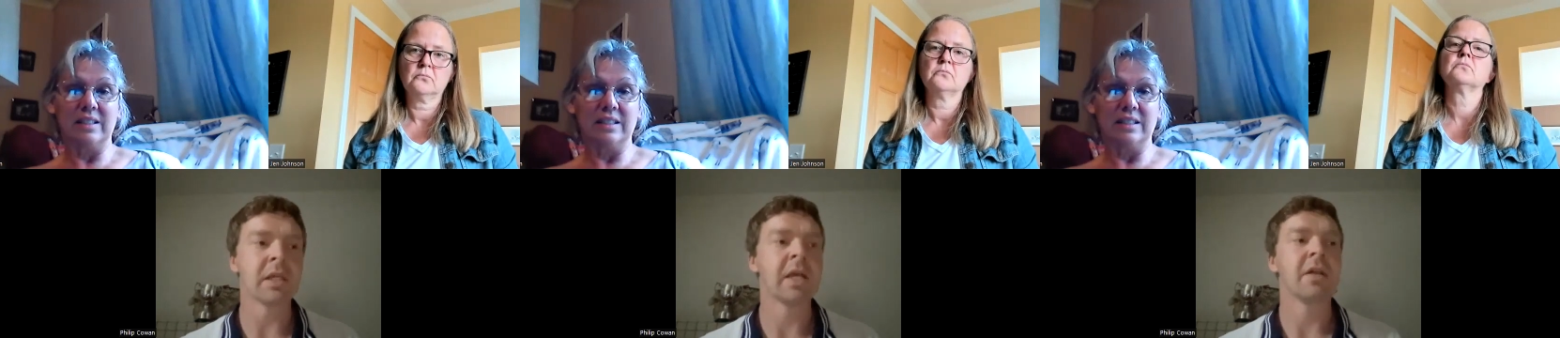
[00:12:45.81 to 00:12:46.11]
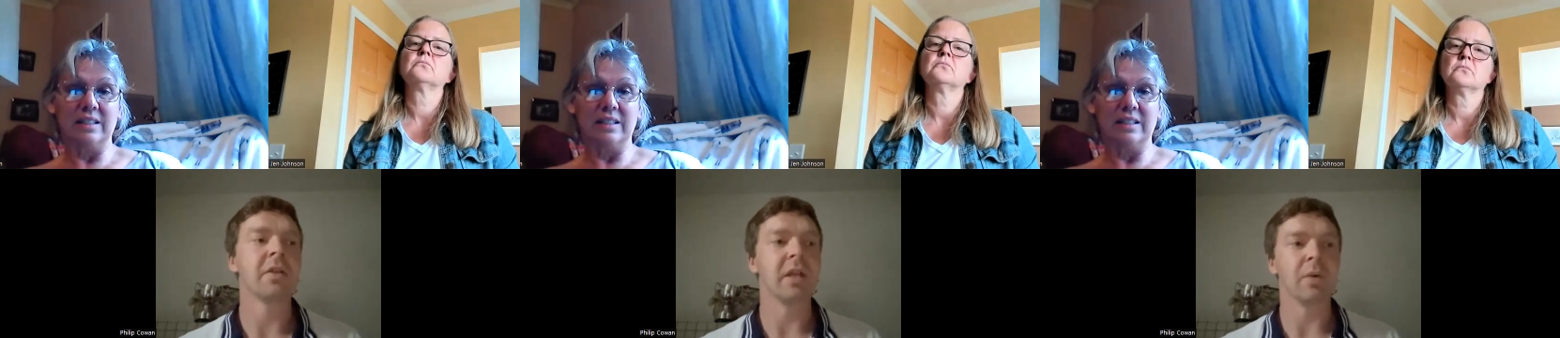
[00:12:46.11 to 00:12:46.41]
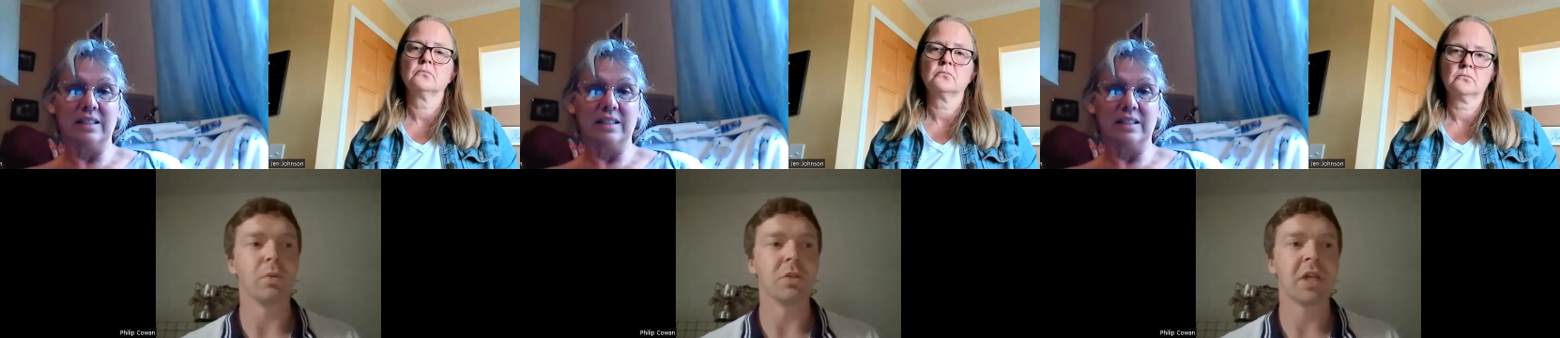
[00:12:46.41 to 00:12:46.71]
Speaker 1: They would
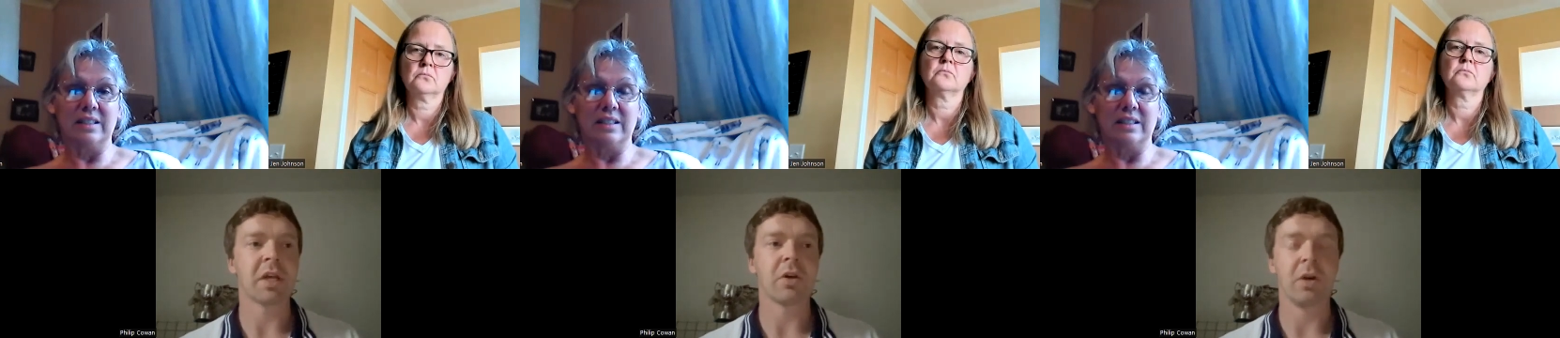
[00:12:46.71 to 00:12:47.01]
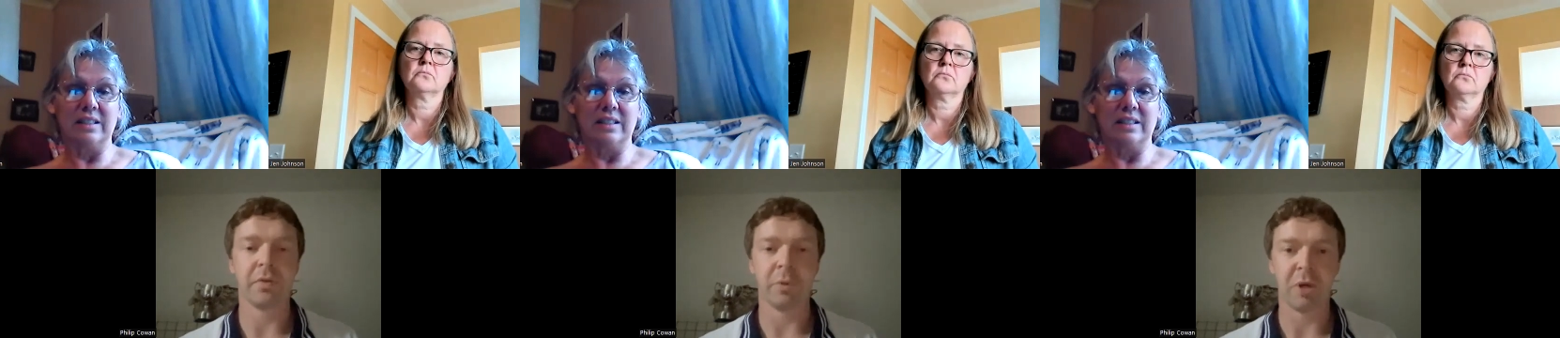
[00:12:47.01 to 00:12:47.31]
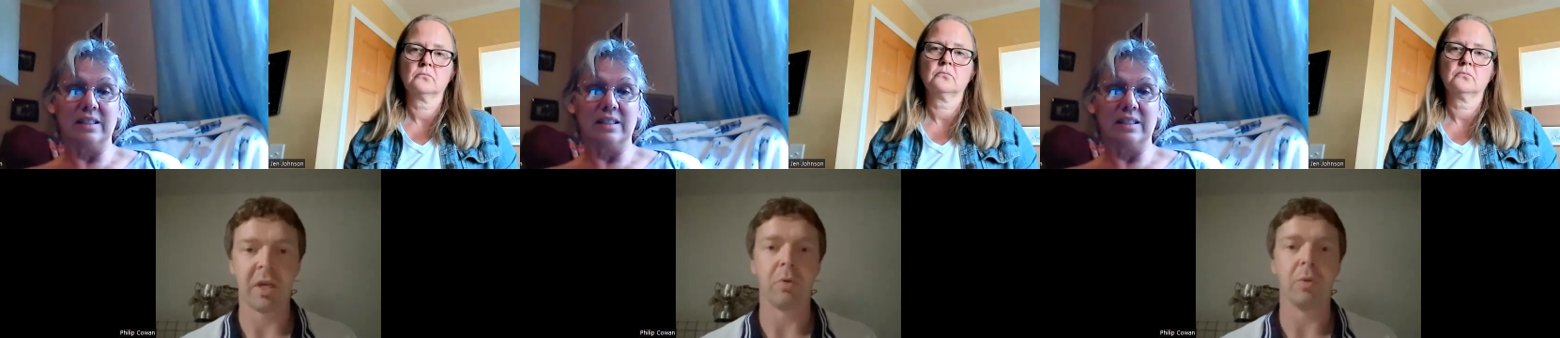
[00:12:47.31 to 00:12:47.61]
check all of the
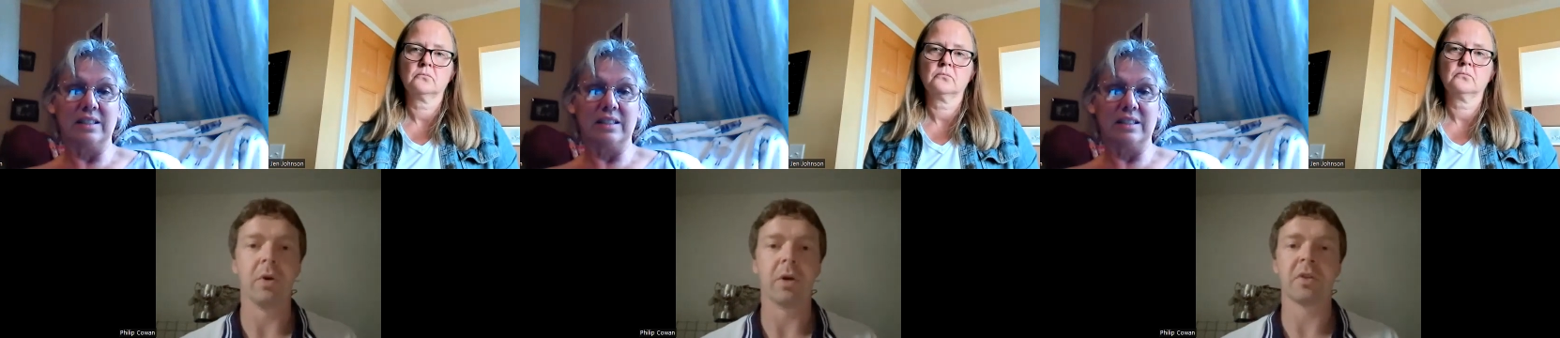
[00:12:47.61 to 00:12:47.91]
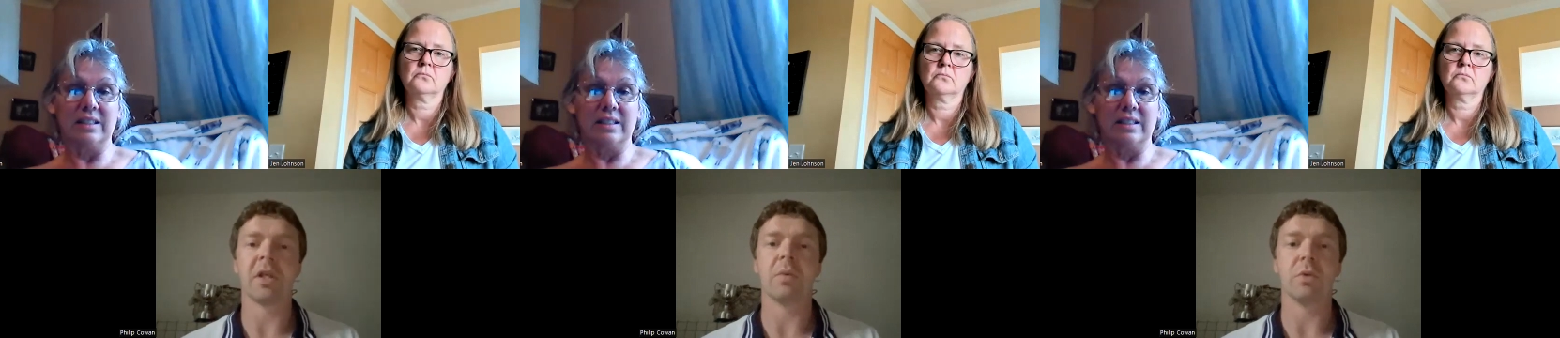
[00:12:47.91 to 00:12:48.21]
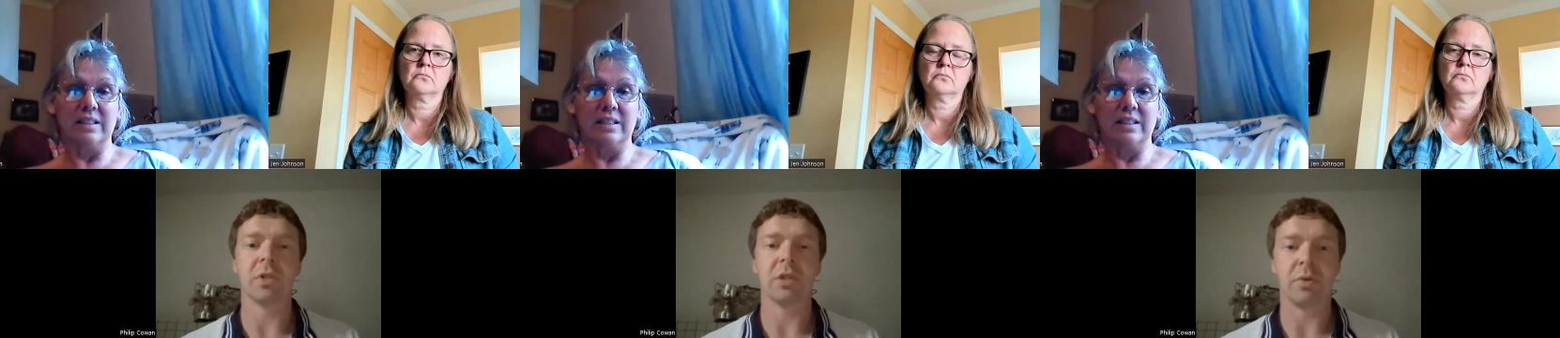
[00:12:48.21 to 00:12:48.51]
paperwork. They would
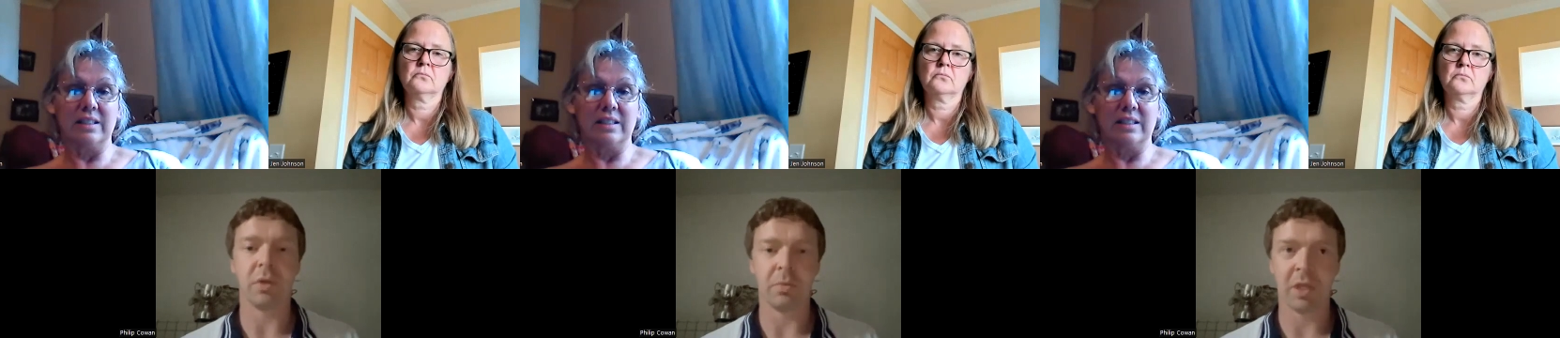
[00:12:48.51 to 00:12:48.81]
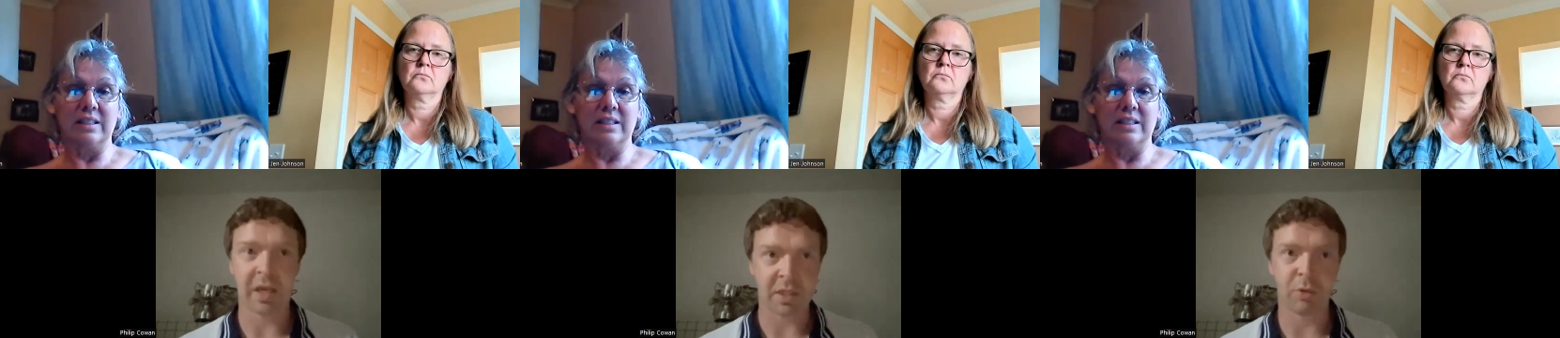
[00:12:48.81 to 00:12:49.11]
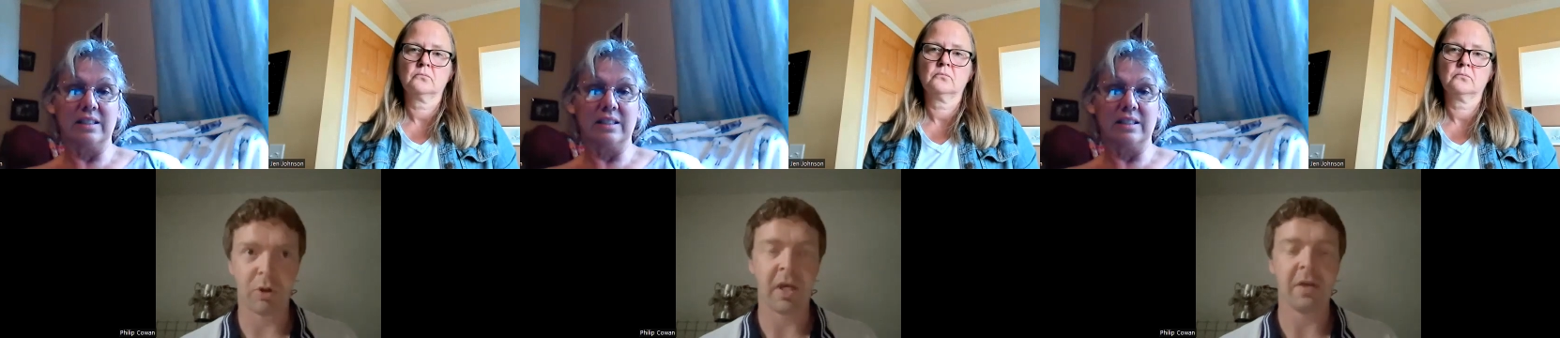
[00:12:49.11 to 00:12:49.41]
do the, the export
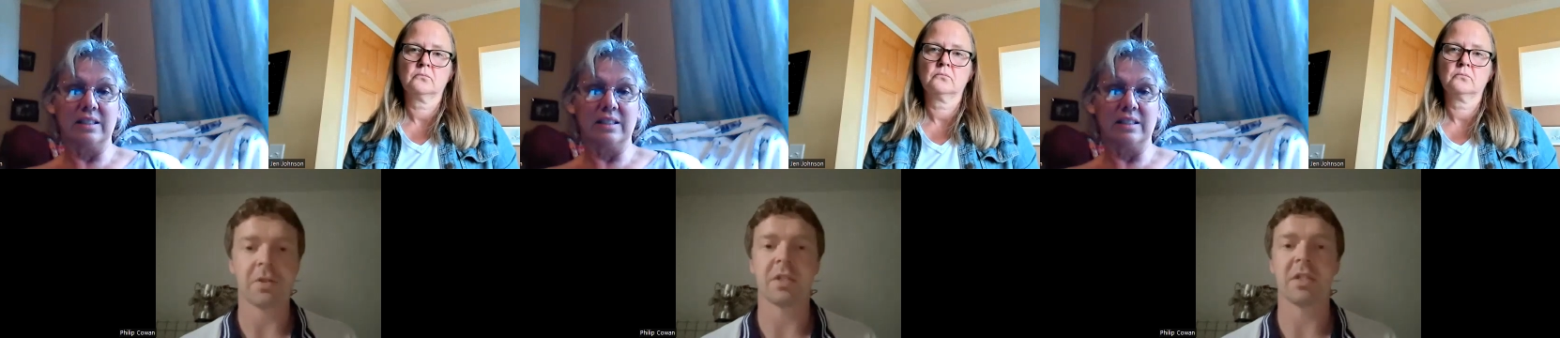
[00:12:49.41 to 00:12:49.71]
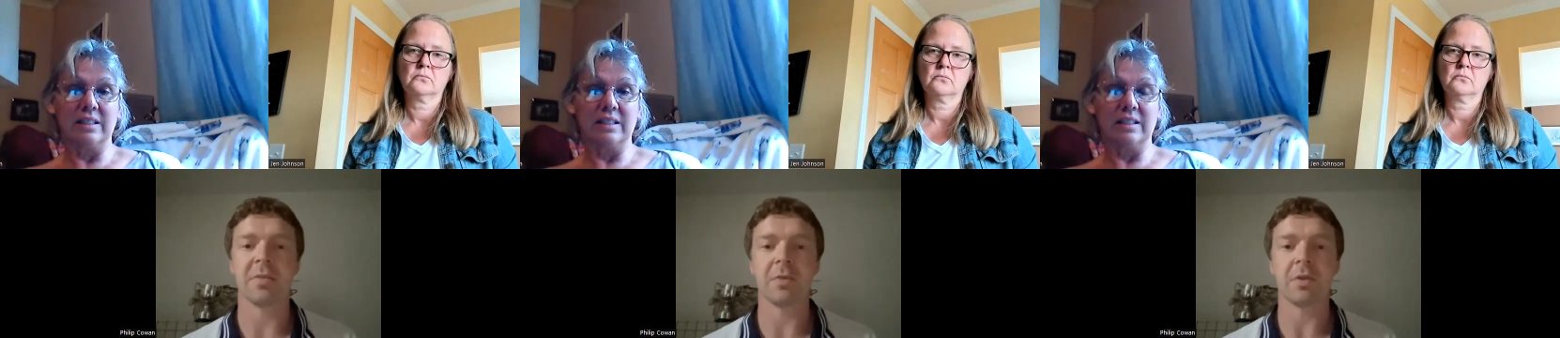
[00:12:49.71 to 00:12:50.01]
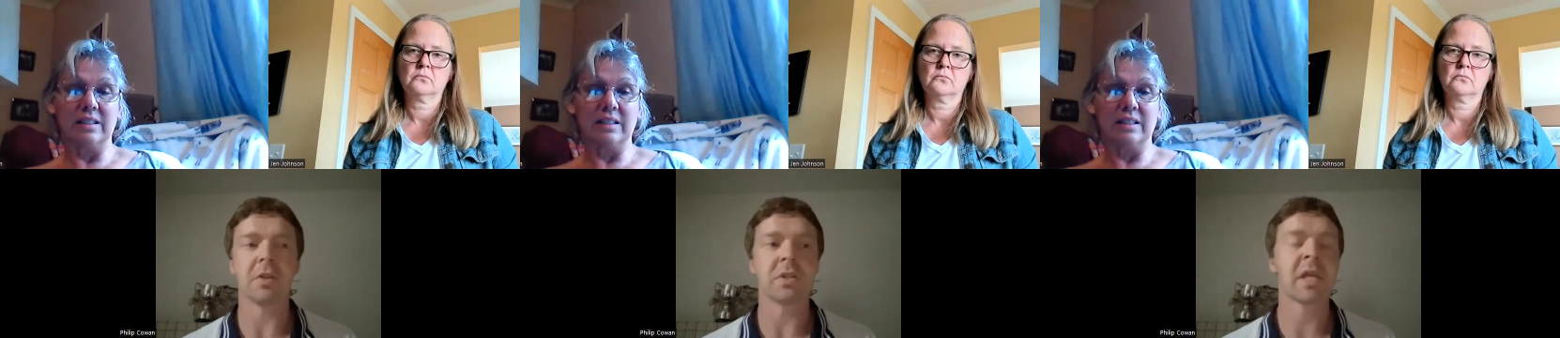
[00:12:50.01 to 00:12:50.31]
health certificates,